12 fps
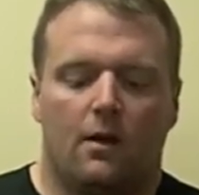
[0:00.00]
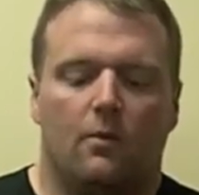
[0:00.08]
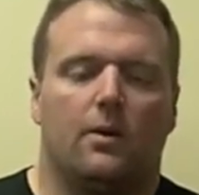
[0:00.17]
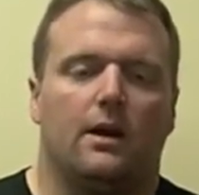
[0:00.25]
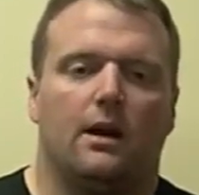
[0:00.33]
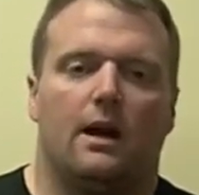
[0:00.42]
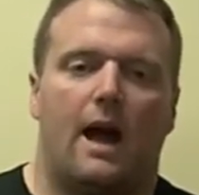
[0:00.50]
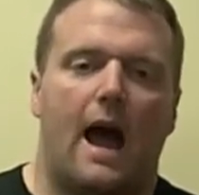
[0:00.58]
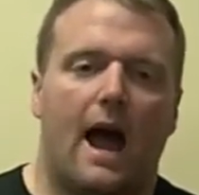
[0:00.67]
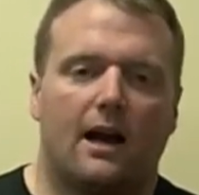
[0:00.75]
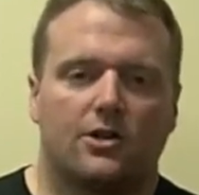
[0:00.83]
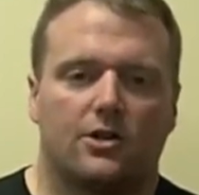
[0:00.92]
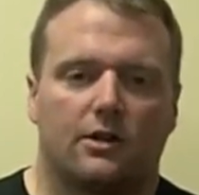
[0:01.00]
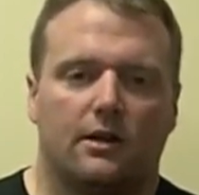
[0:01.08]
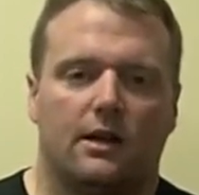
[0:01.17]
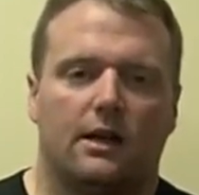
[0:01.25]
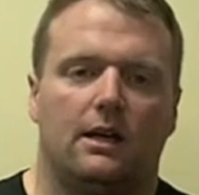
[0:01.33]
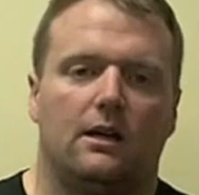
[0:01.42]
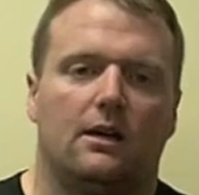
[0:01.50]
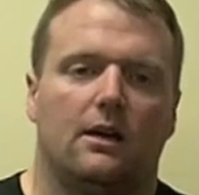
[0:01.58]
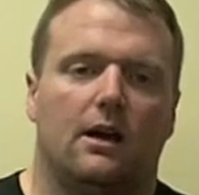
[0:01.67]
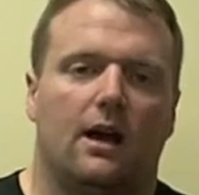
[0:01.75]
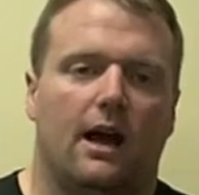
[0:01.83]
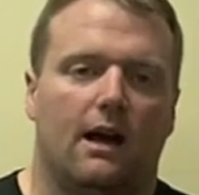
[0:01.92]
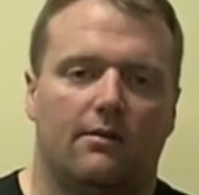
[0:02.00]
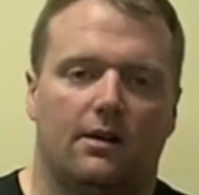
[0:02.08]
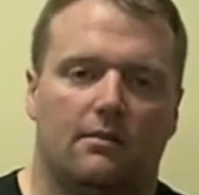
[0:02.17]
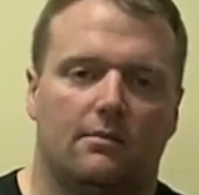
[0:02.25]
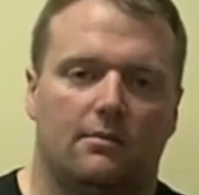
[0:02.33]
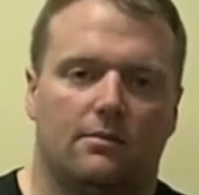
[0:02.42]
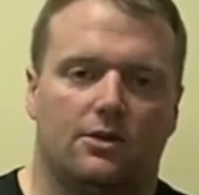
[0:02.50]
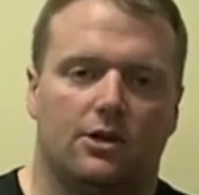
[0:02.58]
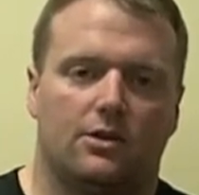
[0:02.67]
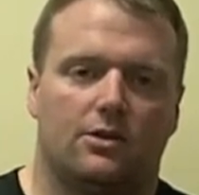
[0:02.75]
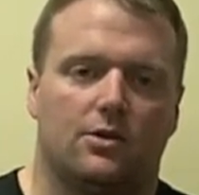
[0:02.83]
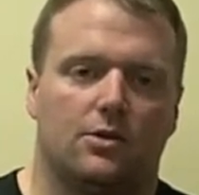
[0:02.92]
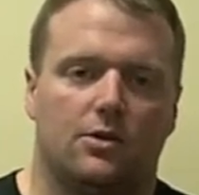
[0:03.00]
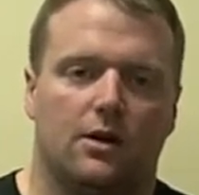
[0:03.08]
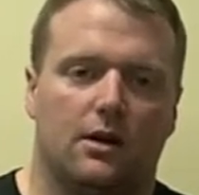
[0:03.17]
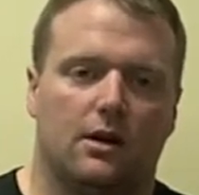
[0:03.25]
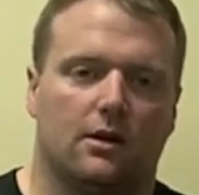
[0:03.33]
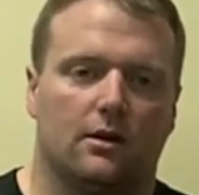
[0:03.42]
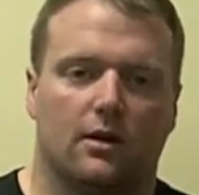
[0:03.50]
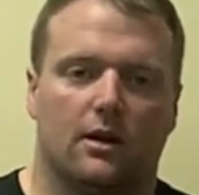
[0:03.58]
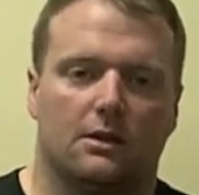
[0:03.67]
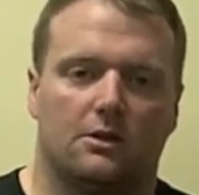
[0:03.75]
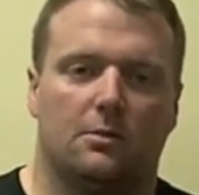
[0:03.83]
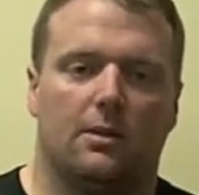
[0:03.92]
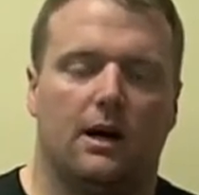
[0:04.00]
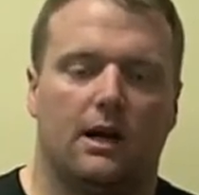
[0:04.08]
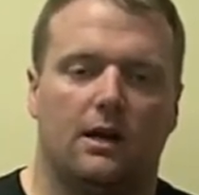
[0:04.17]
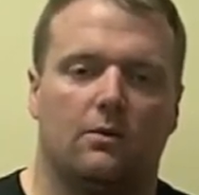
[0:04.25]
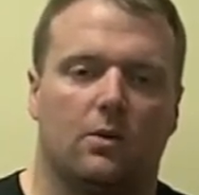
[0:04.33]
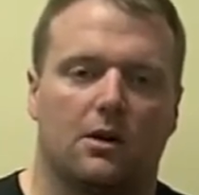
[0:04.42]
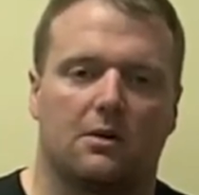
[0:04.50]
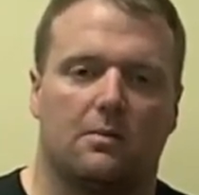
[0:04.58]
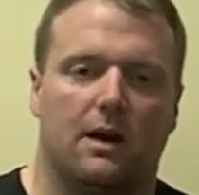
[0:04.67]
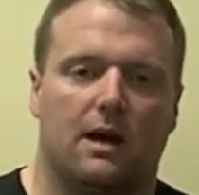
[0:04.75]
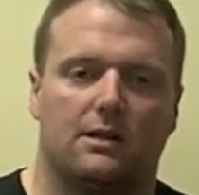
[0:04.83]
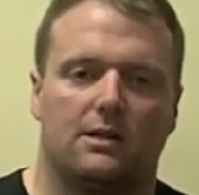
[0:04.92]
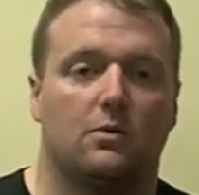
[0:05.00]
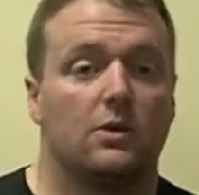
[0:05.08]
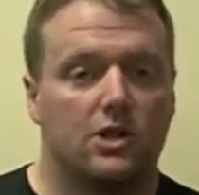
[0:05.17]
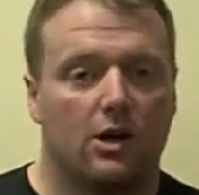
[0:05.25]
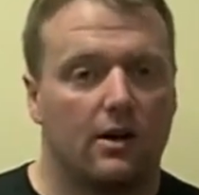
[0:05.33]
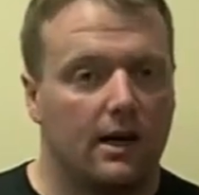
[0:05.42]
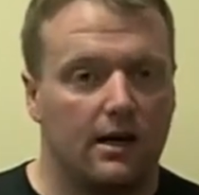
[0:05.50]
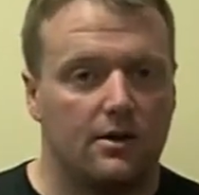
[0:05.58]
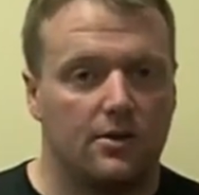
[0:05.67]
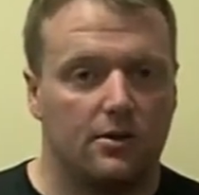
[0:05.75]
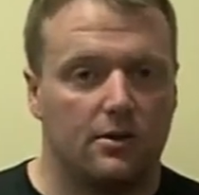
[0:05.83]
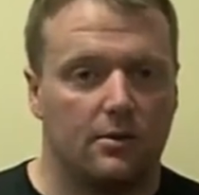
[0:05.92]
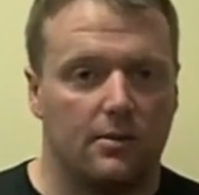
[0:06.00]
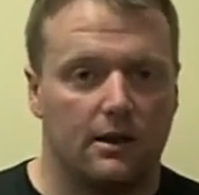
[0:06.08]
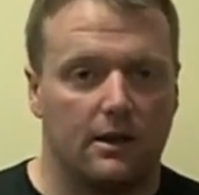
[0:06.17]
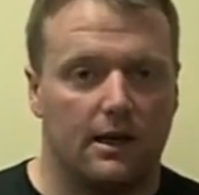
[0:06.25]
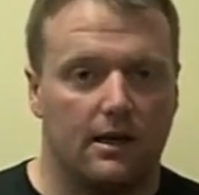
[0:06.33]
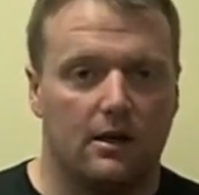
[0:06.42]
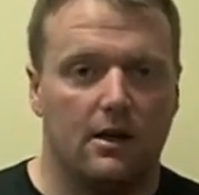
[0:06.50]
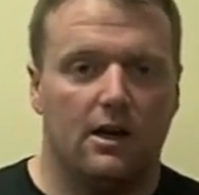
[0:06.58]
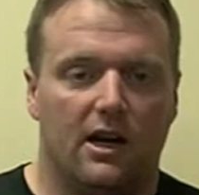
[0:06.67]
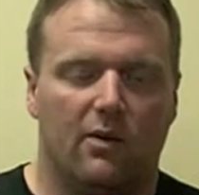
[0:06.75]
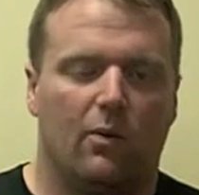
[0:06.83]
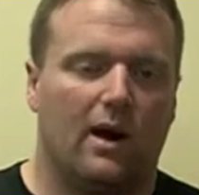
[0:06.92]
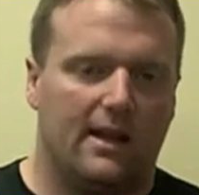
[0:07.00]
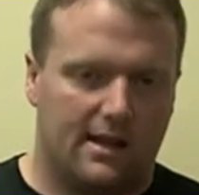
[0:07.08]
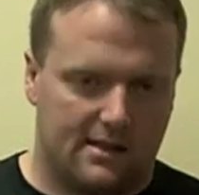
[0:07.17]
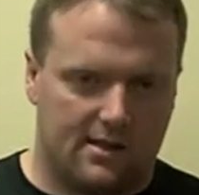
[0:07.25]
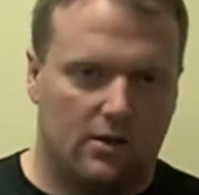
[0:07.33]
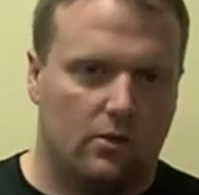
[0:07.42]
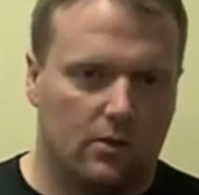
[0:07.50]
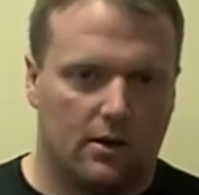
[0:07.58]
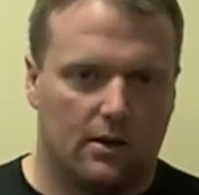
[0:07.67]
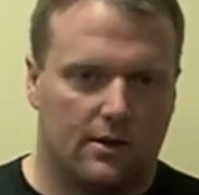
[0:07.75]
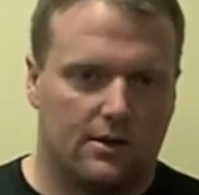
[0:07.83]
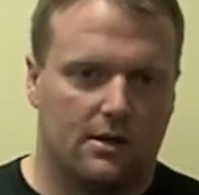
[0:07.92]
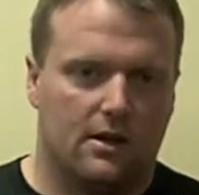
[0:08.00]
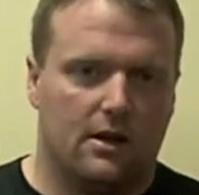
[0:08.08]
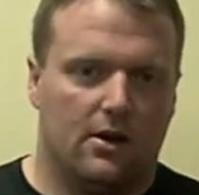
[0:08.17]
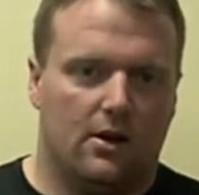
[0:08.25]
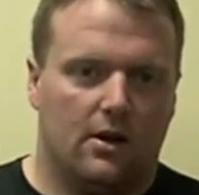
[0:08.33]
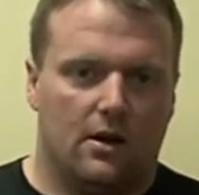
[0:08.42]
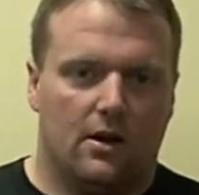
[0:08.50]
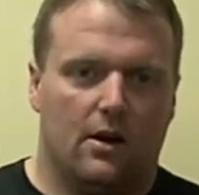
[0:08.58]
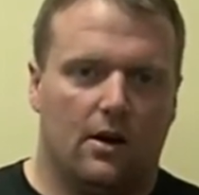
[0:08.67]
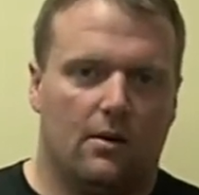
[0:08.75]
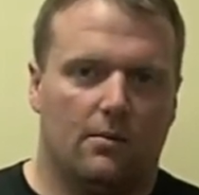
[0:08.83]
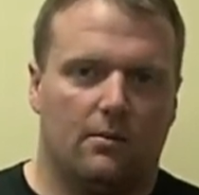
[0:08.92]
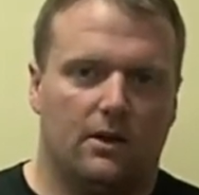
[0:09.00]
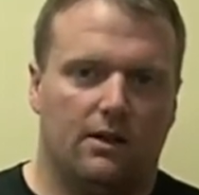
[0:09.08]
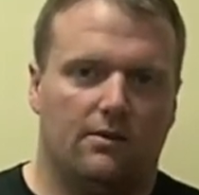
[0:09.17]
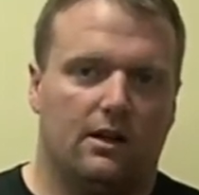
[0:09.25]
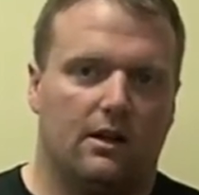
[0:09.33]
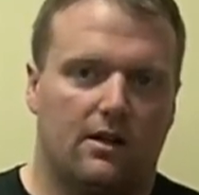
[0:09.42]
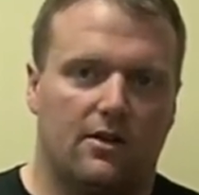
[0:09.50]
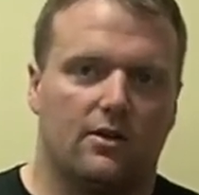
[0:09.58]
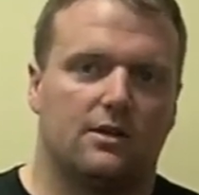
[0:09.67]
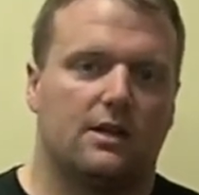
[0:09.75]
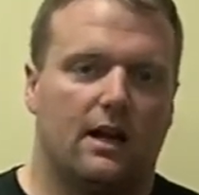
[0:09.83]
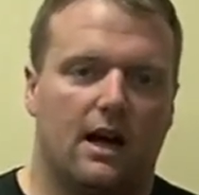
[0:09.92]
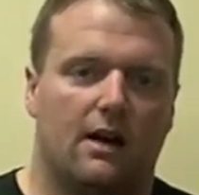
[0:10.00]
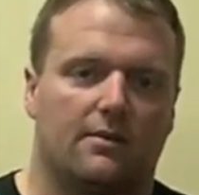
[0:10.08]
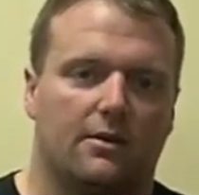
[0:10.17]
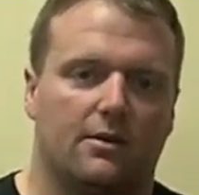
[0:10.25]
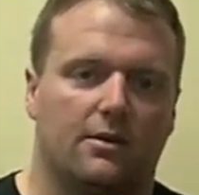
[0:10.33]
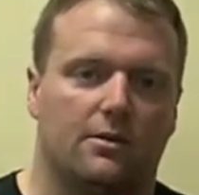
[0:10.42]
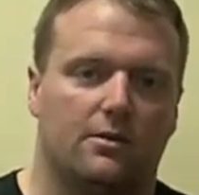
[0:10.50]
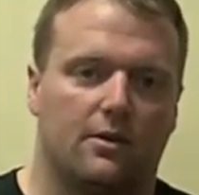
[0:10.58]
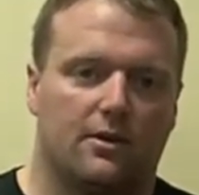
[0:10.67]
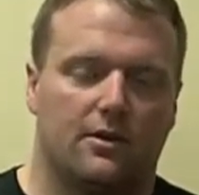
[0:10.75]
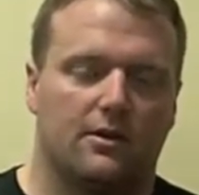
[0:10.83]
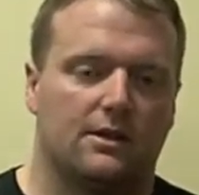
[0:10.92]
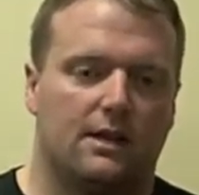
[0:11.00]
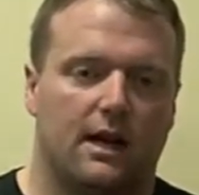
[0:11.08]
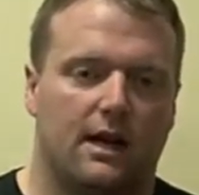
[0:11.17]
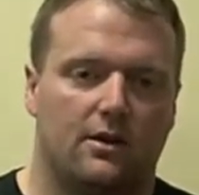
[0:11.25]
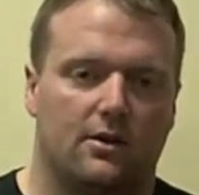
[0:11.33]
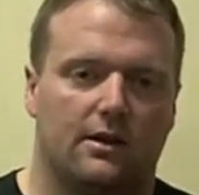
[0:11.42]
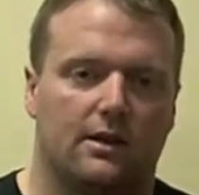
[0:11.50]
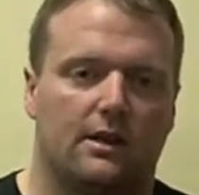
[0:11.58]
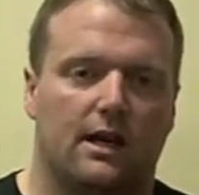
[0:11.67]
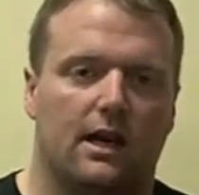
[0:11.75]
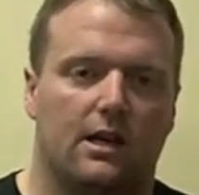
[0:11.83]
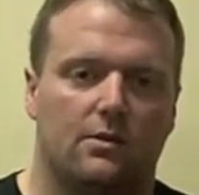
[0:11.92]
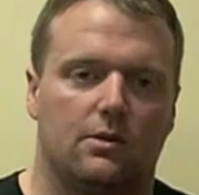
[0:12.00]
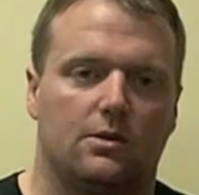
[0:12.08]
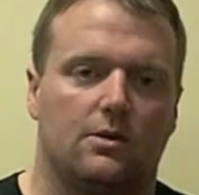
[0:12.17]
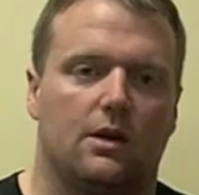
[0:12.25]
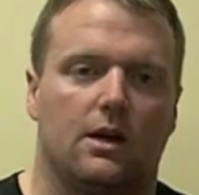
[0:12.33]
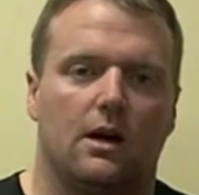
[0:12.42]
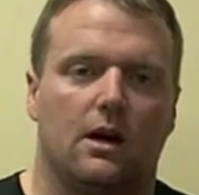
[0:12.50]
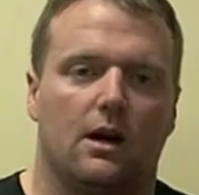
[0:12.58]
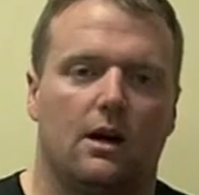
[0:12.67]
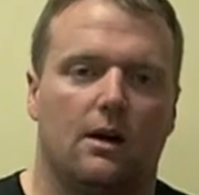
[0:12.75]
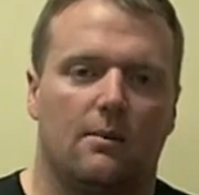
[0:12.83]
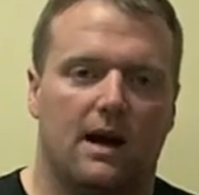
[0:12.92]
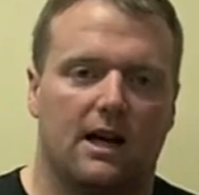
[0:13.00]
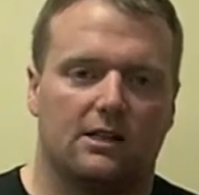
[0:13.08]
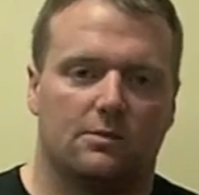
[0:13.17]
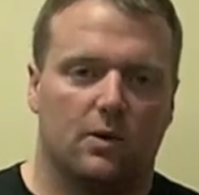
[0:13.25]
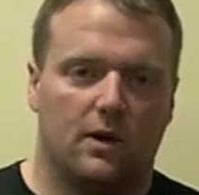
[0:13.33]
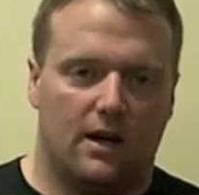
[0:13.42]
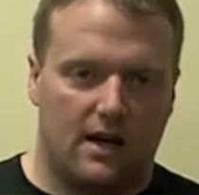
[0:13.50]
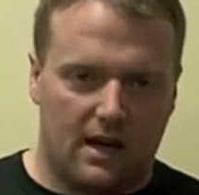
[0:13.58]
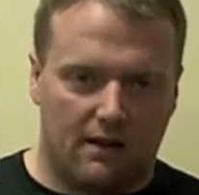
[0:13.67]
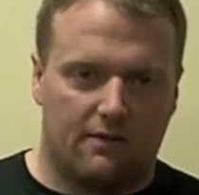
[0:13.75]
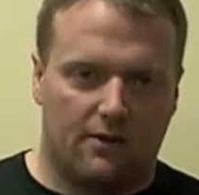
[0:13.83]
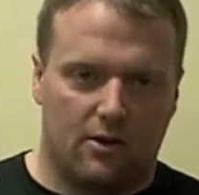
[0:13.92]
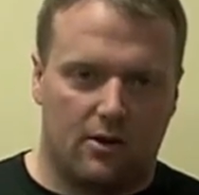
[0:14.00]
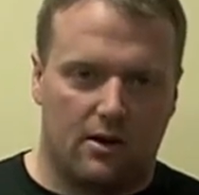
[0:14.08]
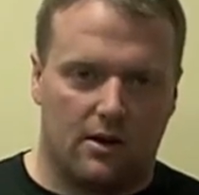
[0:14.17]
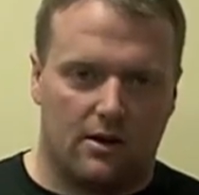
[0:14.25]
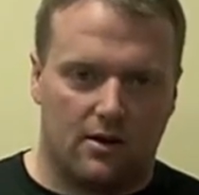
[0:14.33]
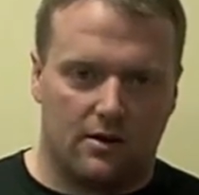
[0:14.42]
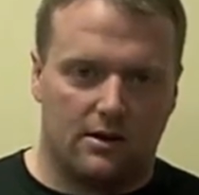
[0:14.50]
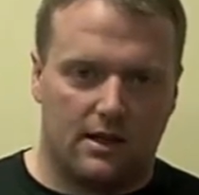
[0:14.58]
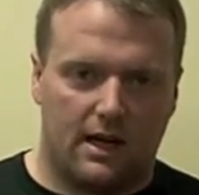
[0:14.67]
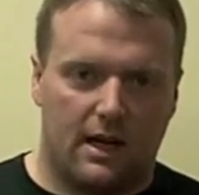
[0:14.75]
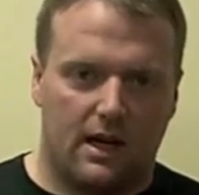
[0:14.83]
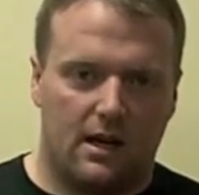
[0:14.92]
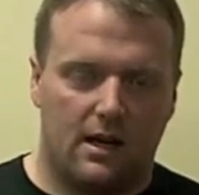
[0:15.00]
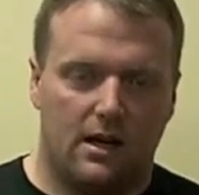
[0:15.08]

we actually have them just do a little extra body work capacity, which I'll get into a little bit later, and why that still works. Leaving Thursday afternoon or Thursday during the day, you would do a maximal effort on Thursday,